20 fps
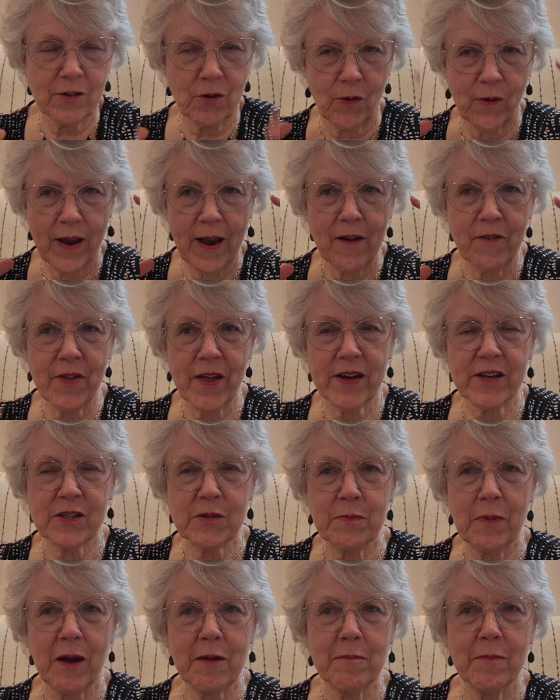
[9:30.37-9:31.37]
have that as
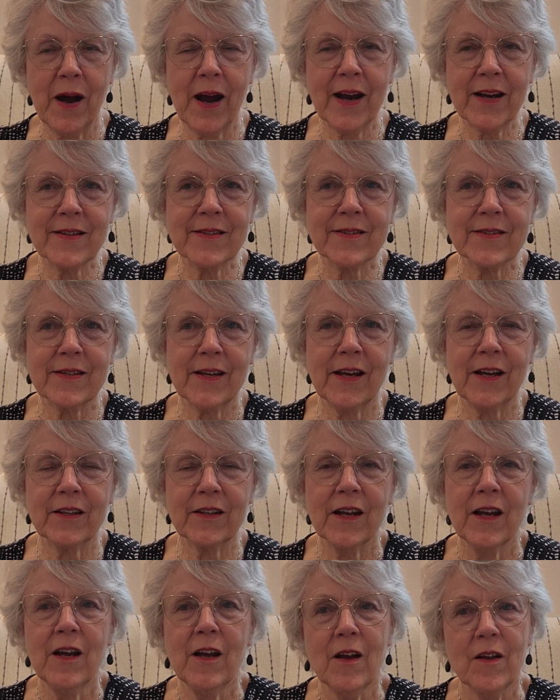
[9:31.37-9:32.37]
my mindset,
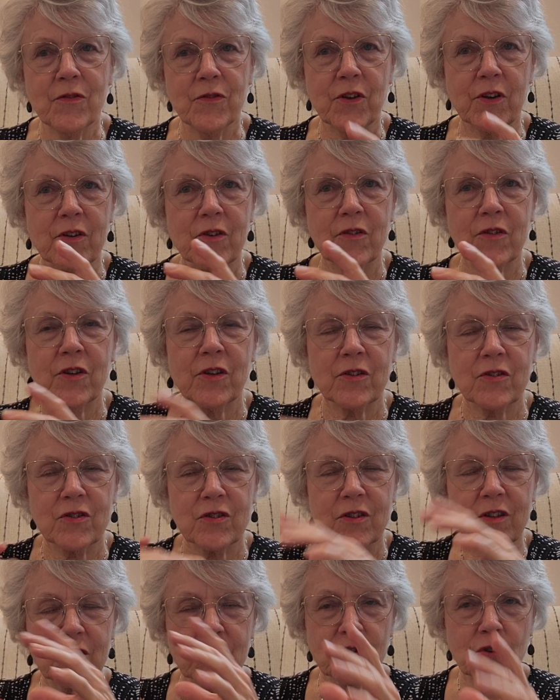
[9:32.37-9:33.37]

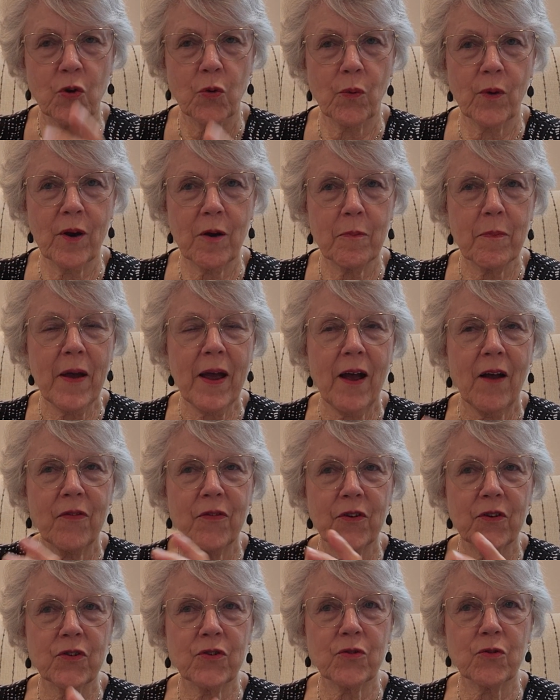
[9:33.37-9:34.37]
this career path,
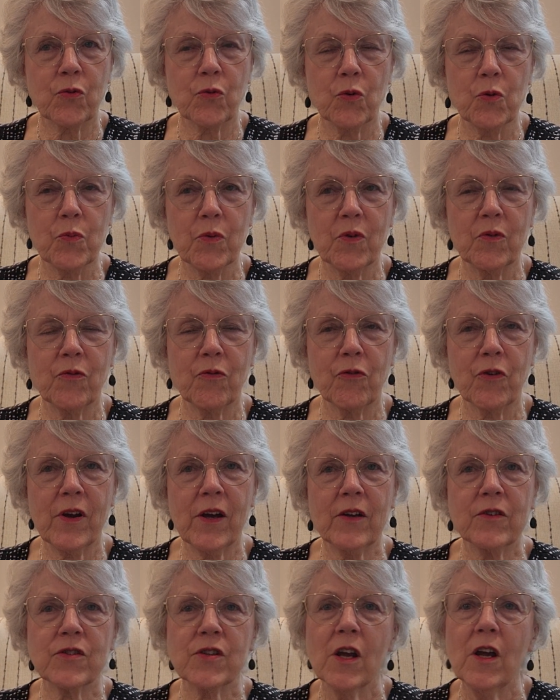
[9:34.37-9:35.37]
this group of
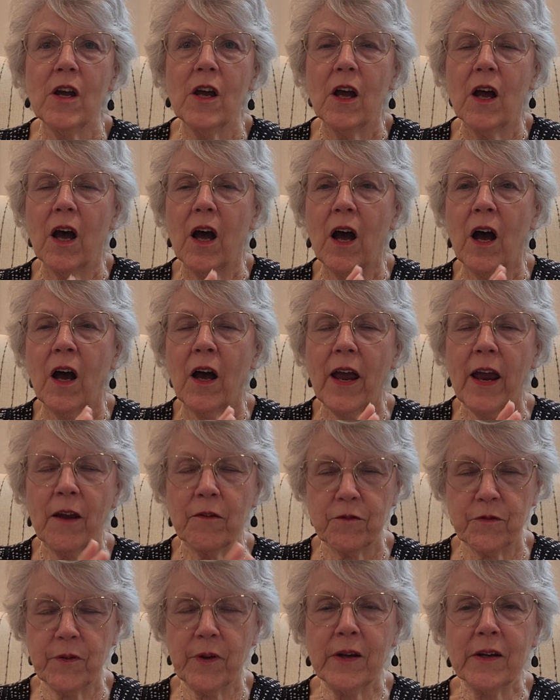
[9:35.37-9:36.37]
friends, and
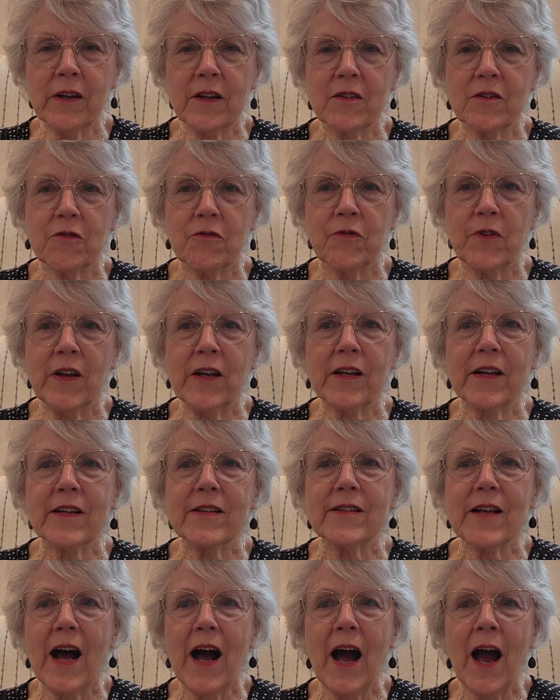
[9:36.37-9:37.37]
feeling the feelings,
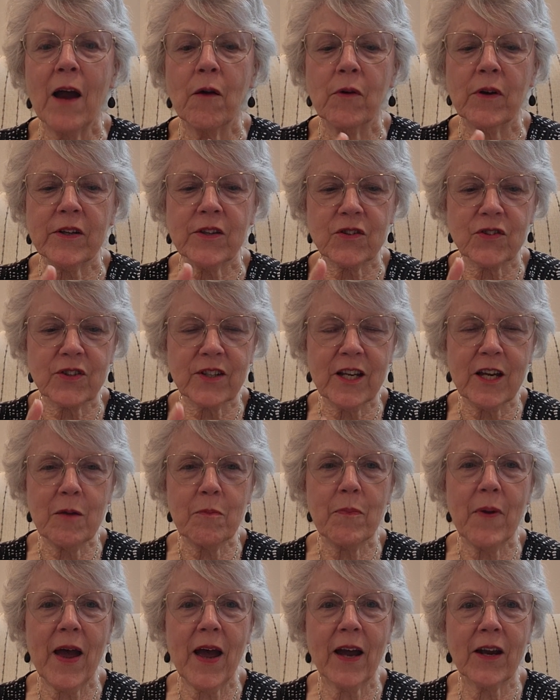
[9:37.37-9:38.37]
I would just
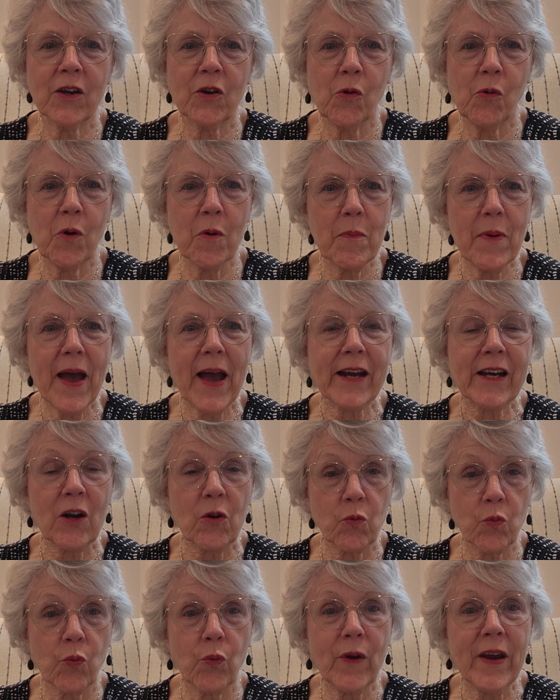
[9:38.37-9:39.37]
keep going back
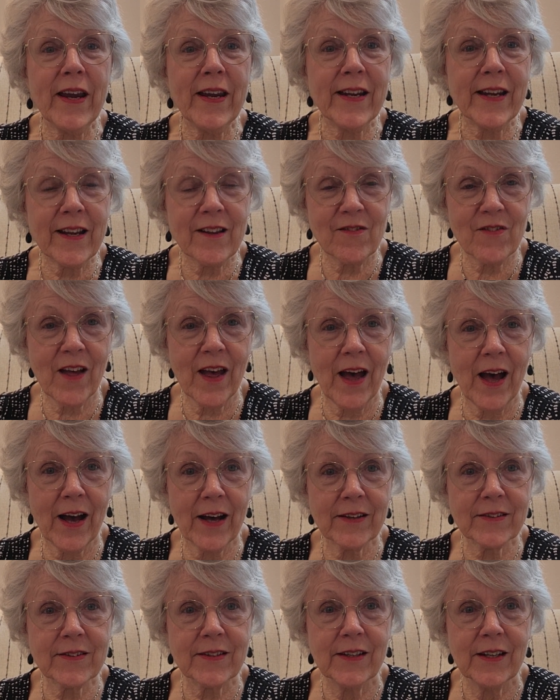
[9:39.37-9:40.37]
and reading
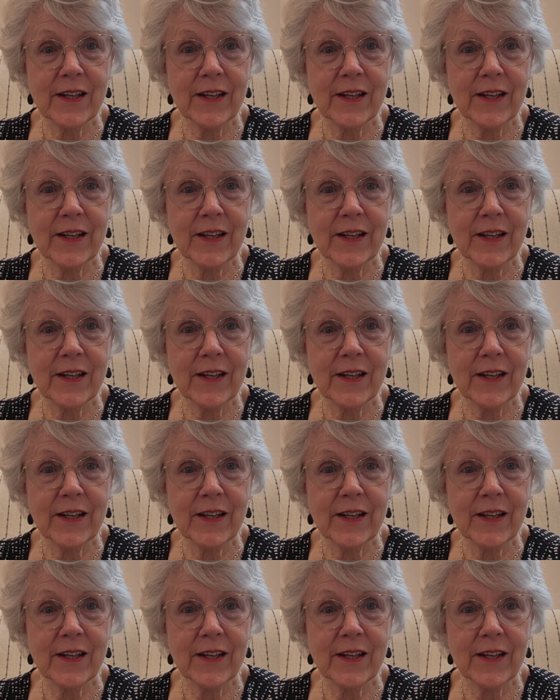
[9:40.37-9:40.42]
that,